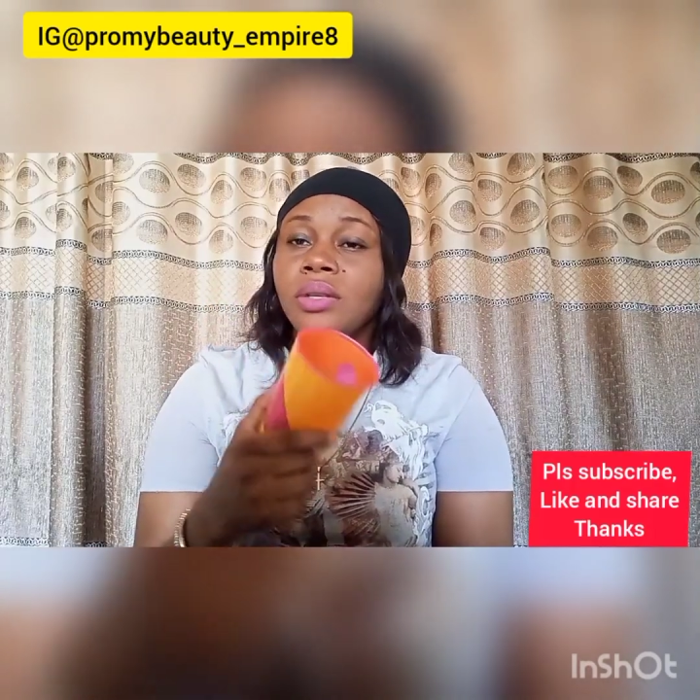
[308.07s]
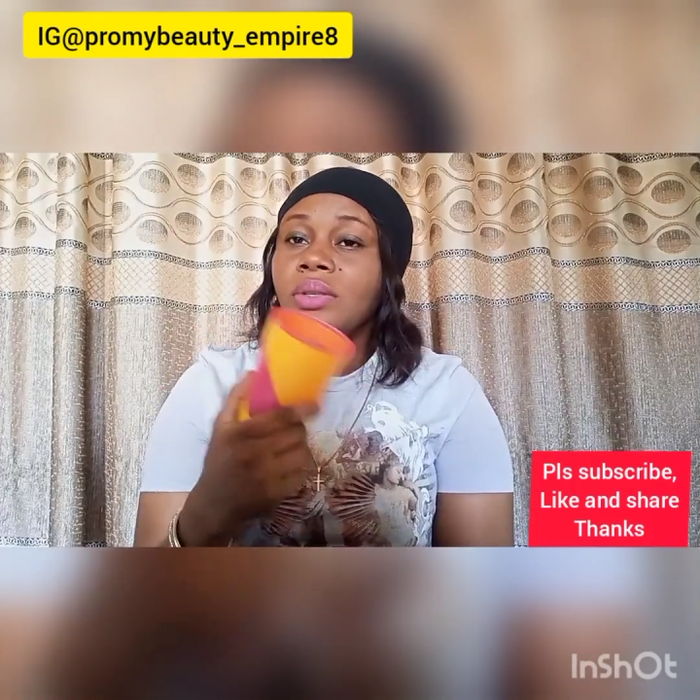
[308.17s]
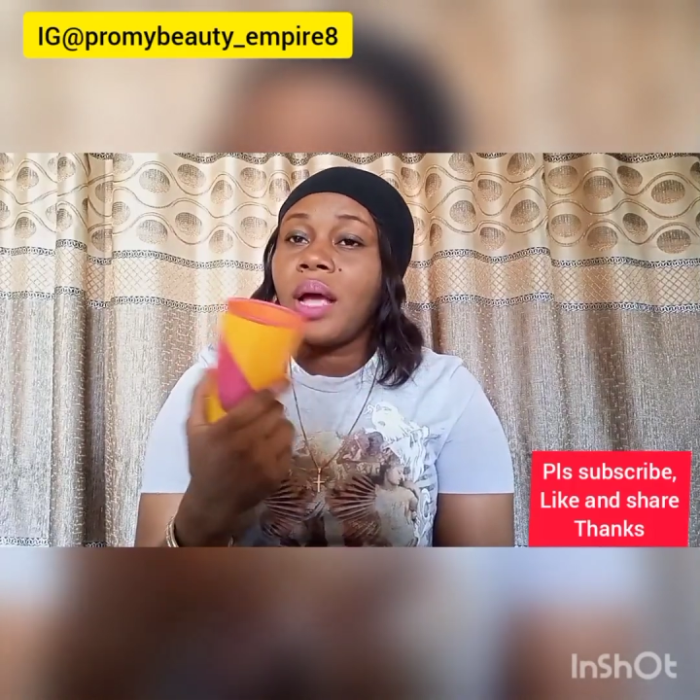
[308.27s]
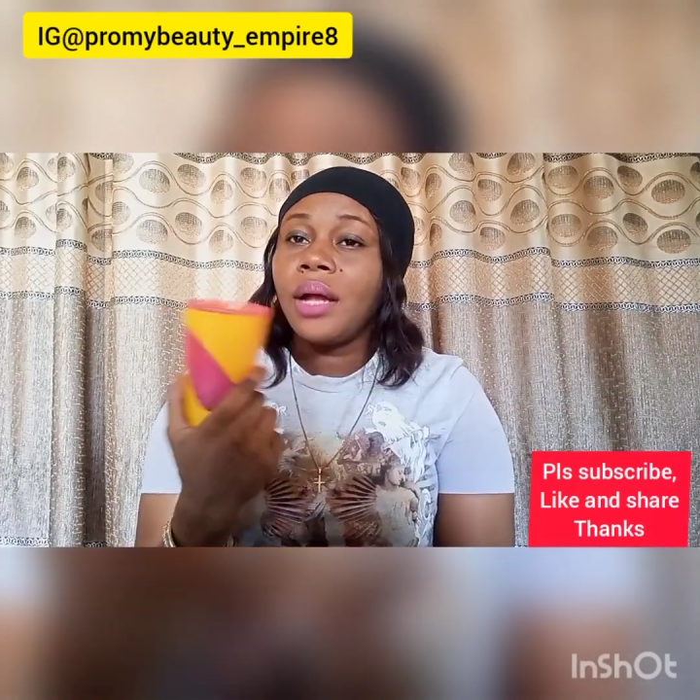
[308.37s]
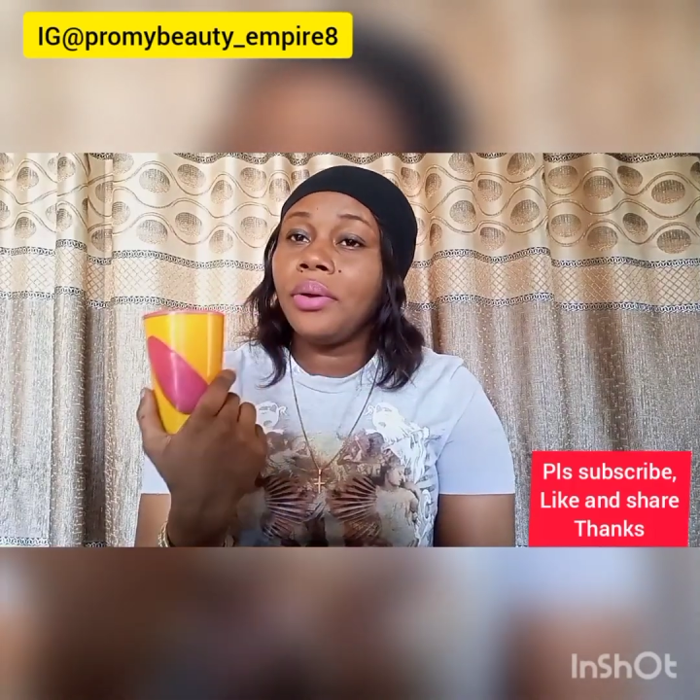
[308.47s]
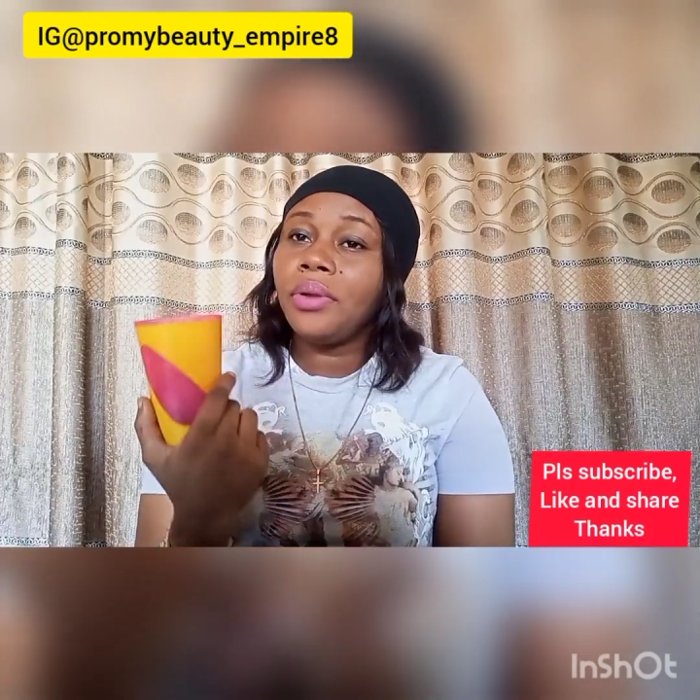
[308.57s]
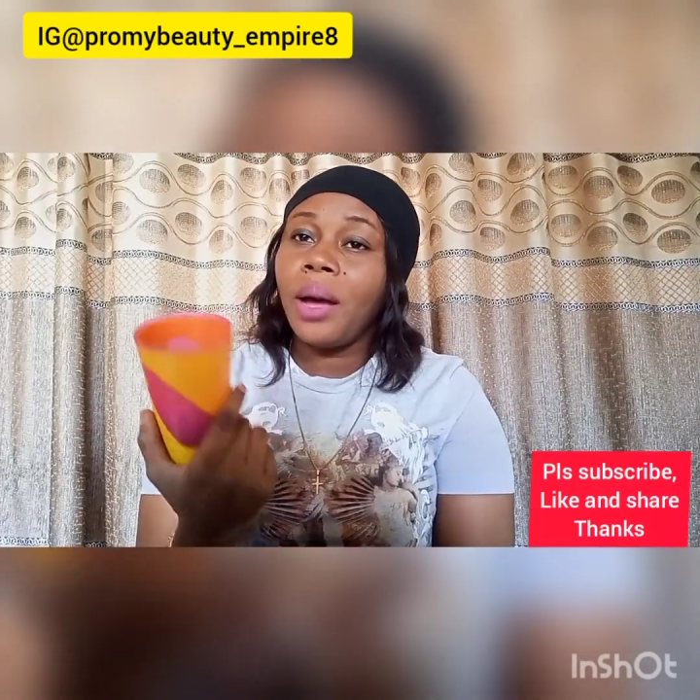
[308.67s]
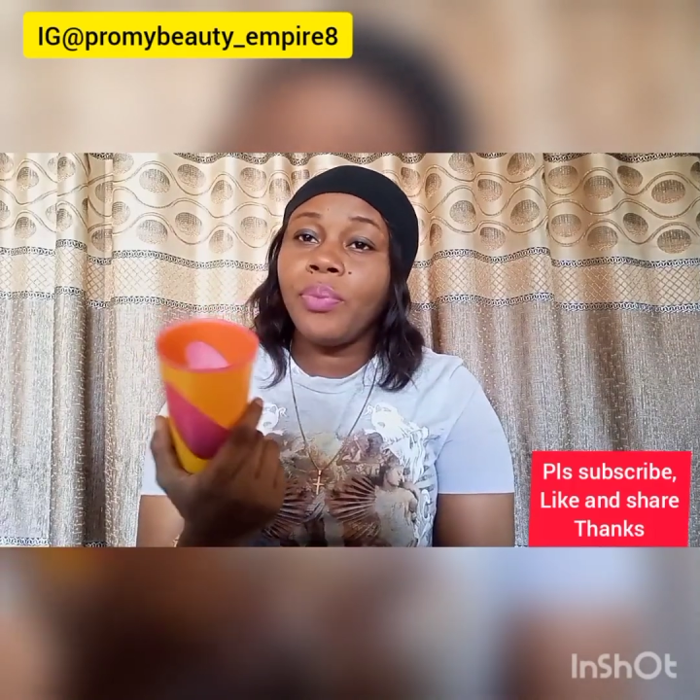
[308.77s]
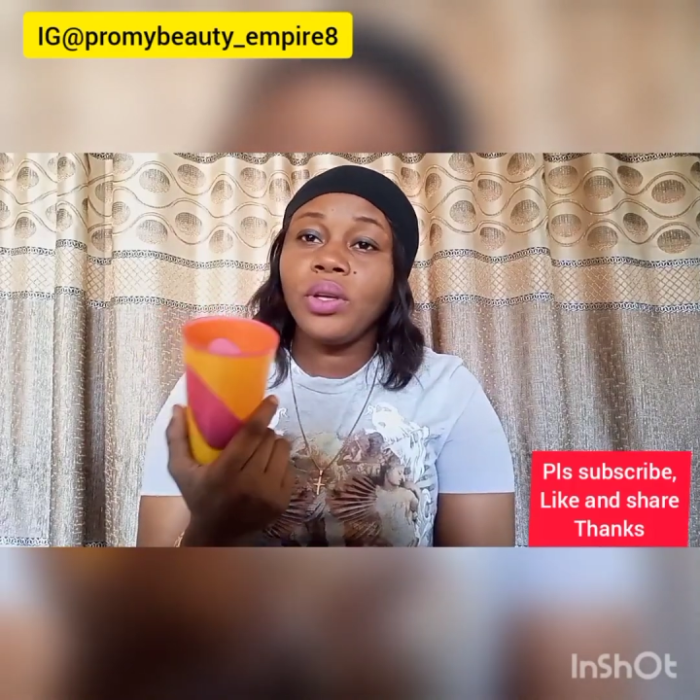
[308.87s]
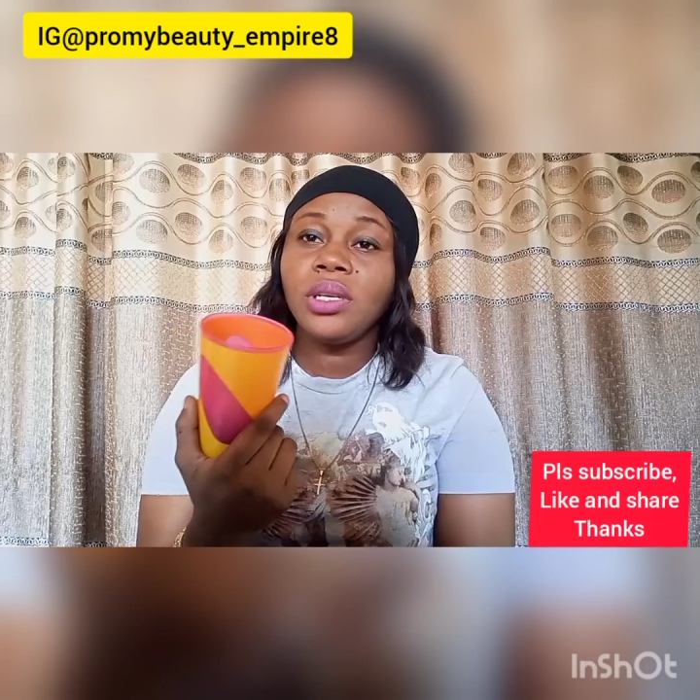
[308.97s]
So I don't know,
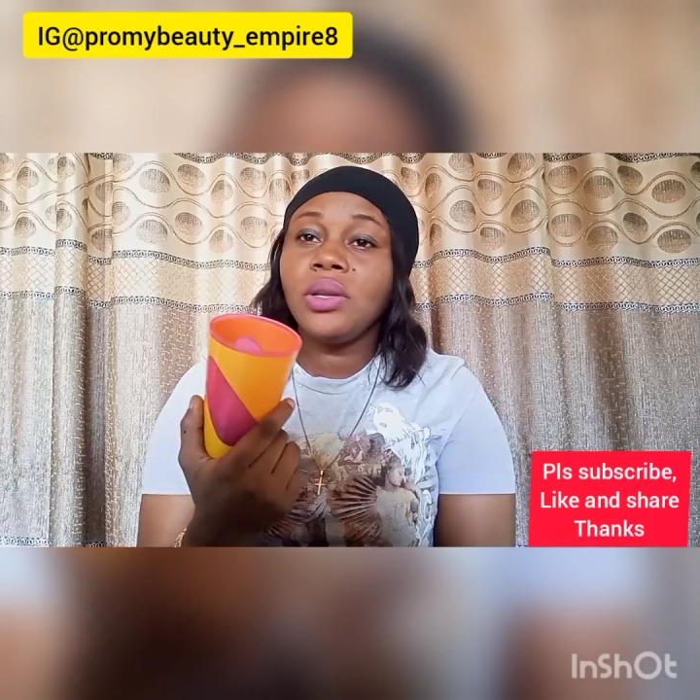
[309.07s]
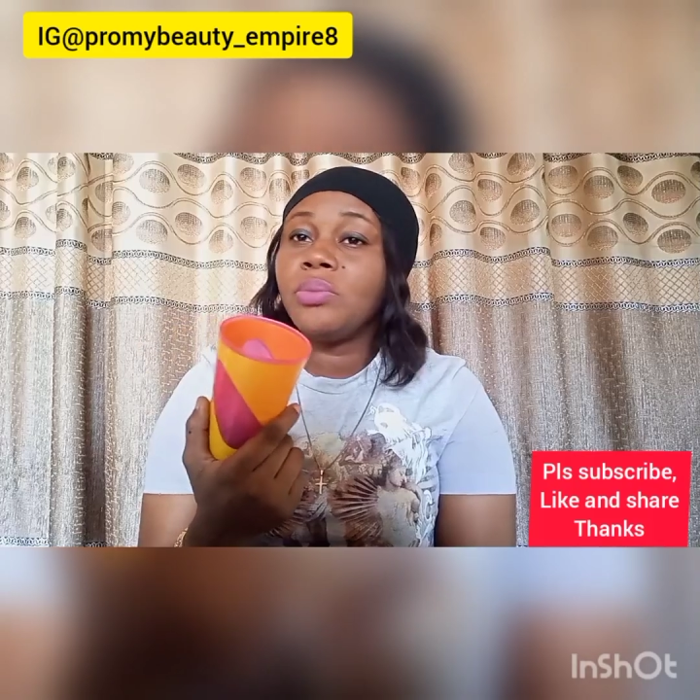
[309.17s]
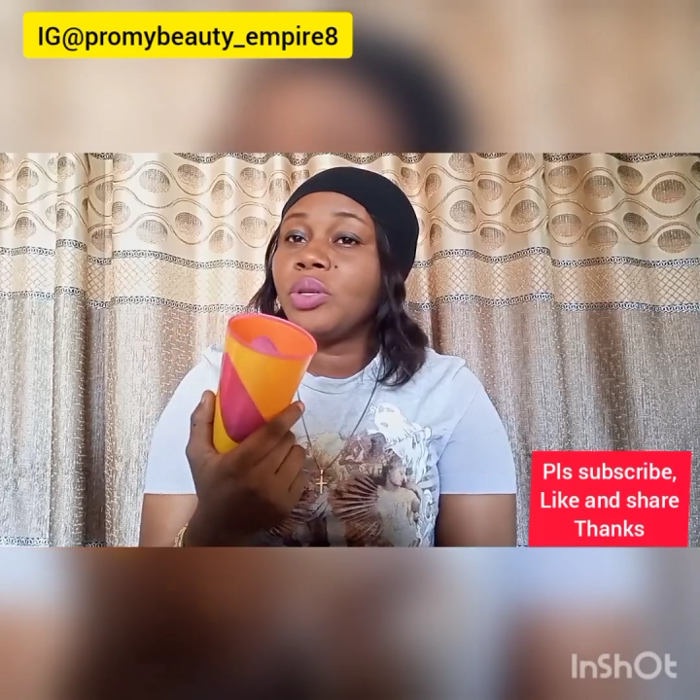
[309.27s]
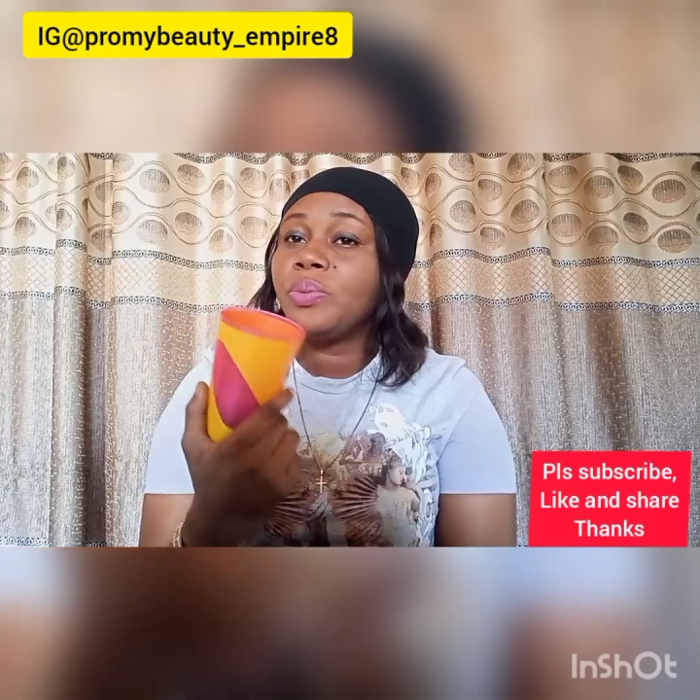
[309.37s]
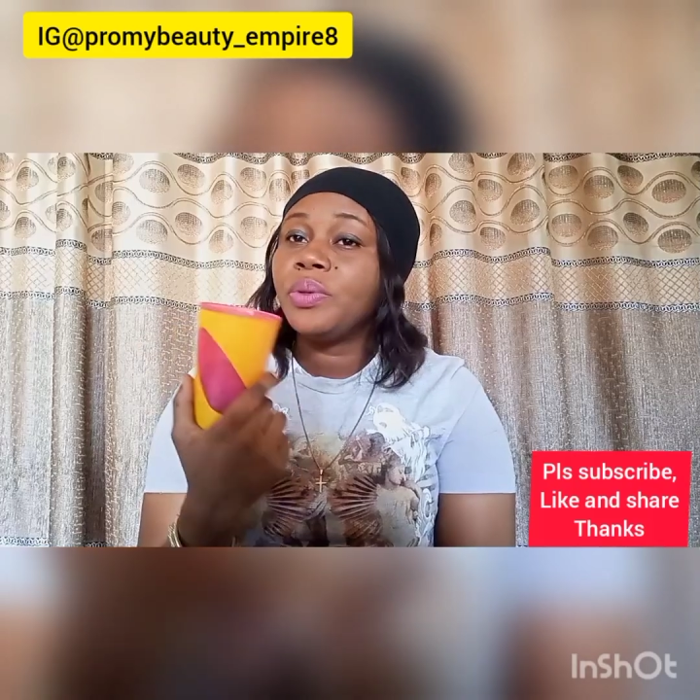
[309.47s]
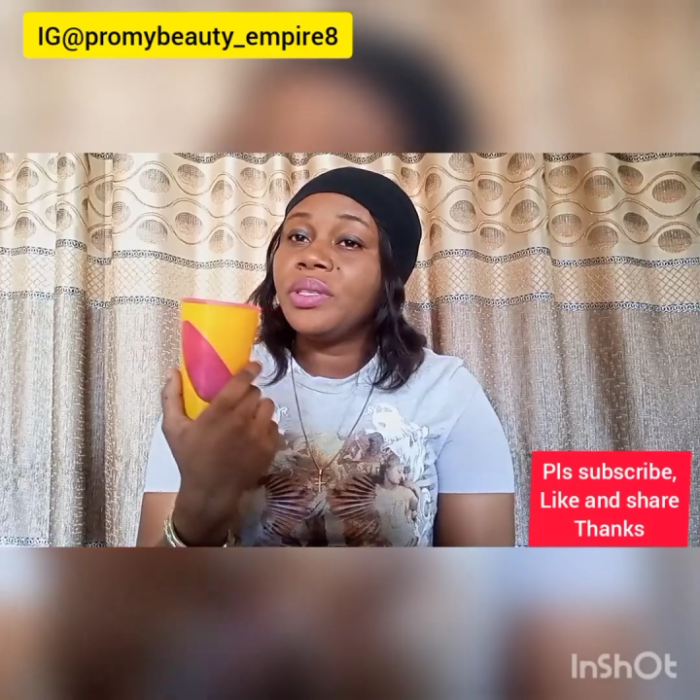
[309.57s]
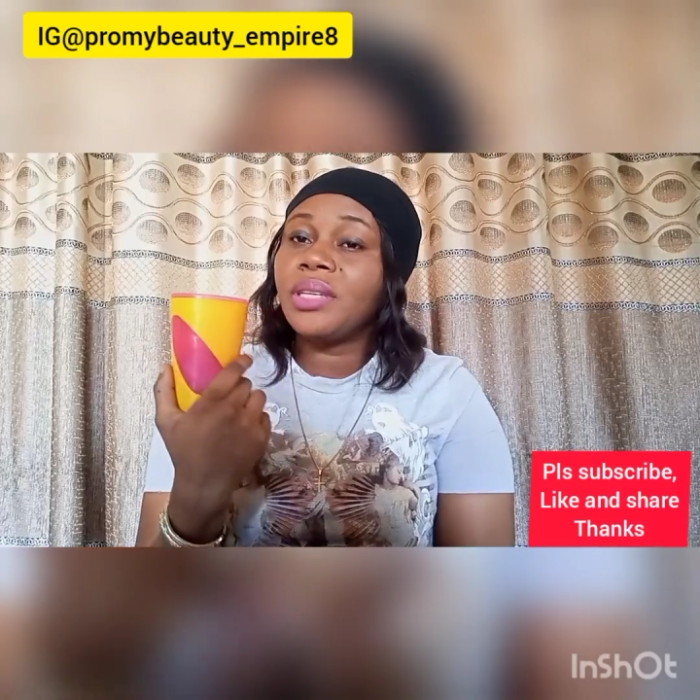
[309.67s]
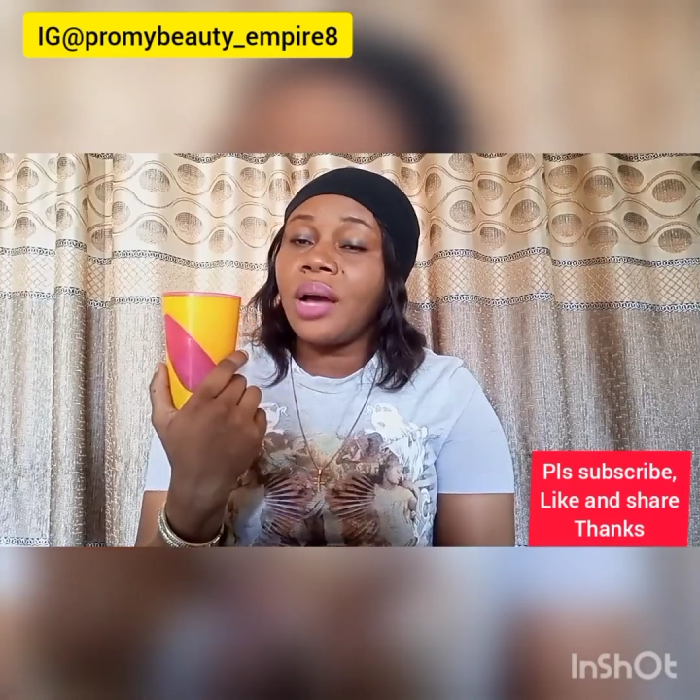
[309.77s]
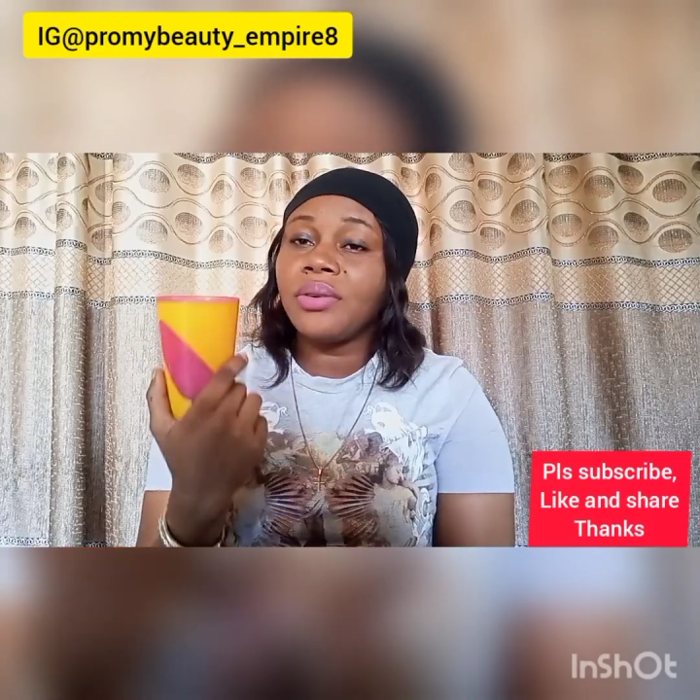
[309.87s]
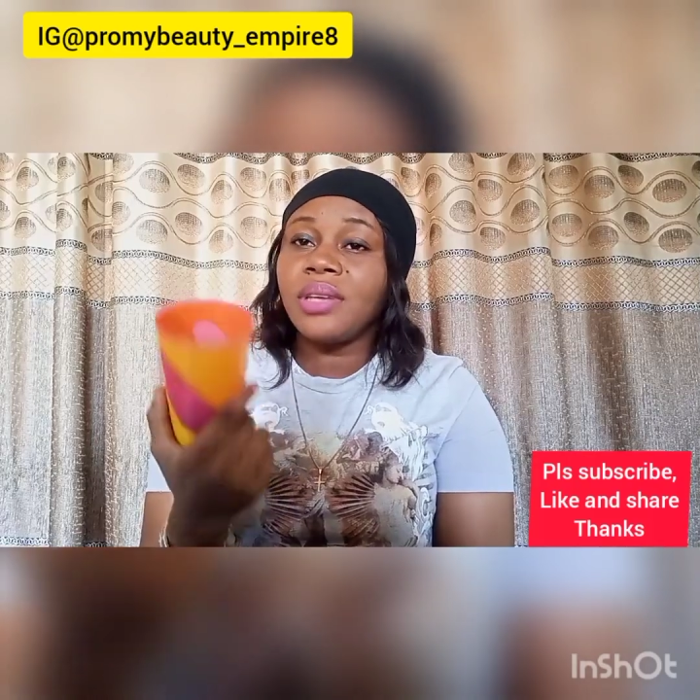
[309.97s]
I'm not saying you must put
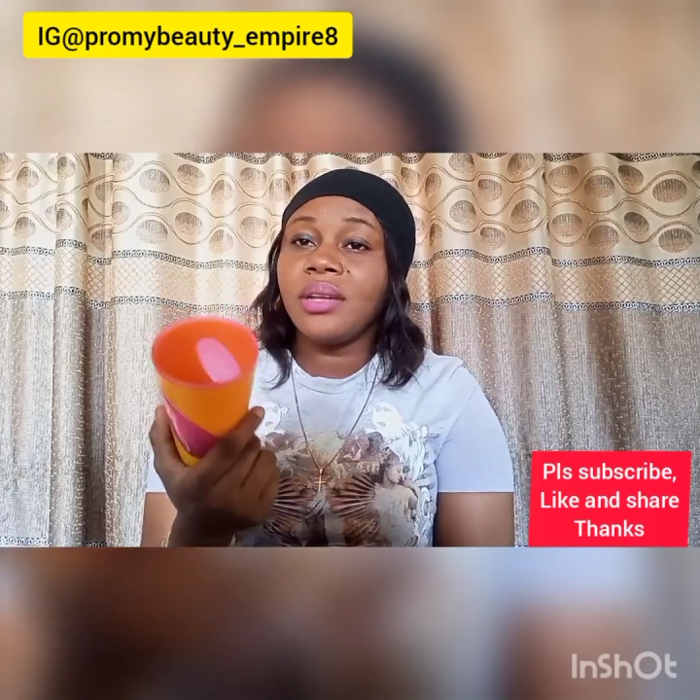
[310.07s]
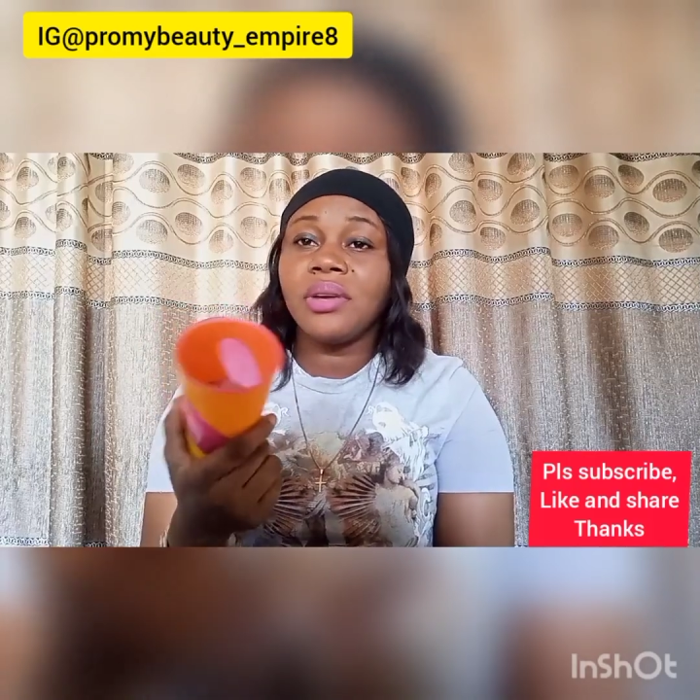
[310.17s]
it outside.